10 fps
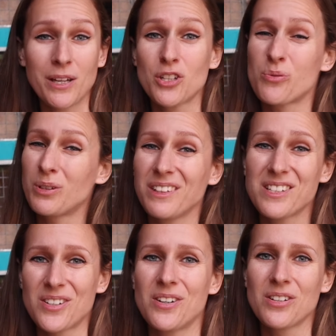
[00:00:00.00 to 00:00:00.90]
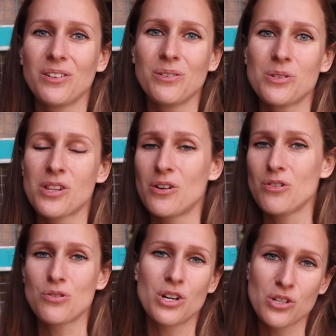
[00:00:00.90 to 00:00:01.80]
pellets really start to lose their
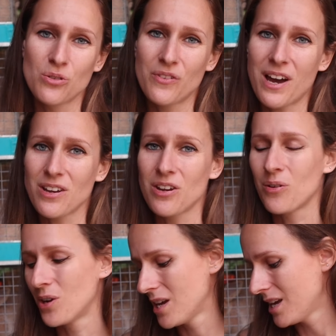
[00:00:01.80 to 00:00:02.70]
nutritional value